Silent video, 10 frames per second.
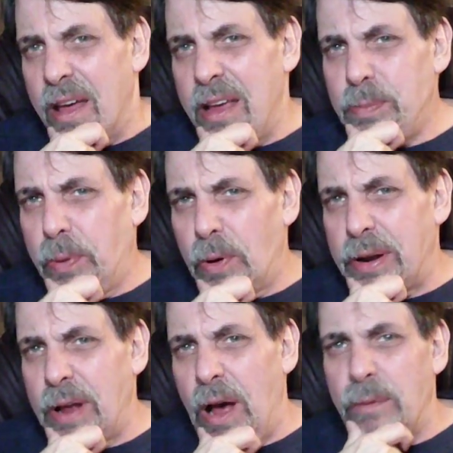pretty
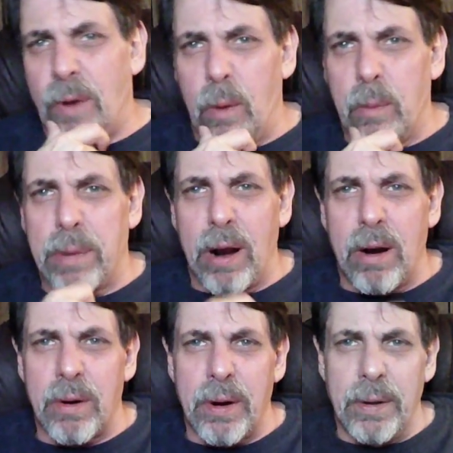tough old
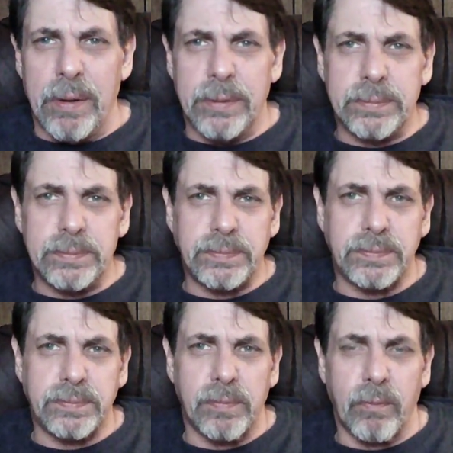bird.
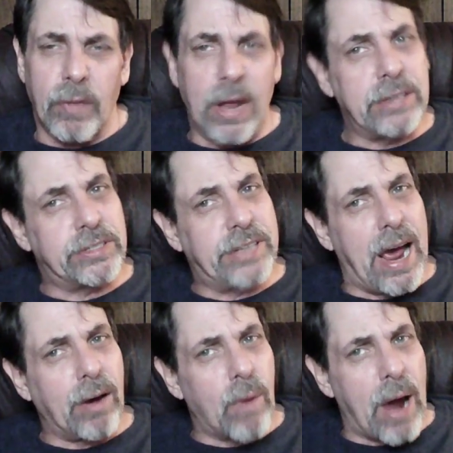He's
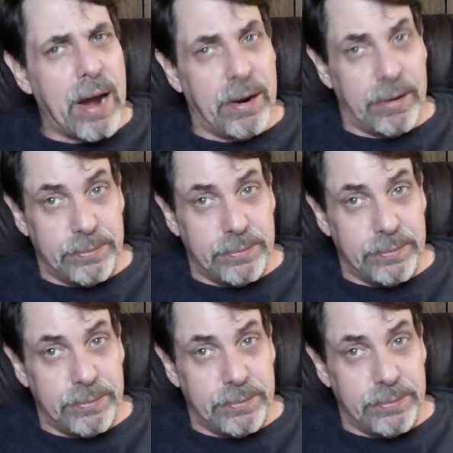decorated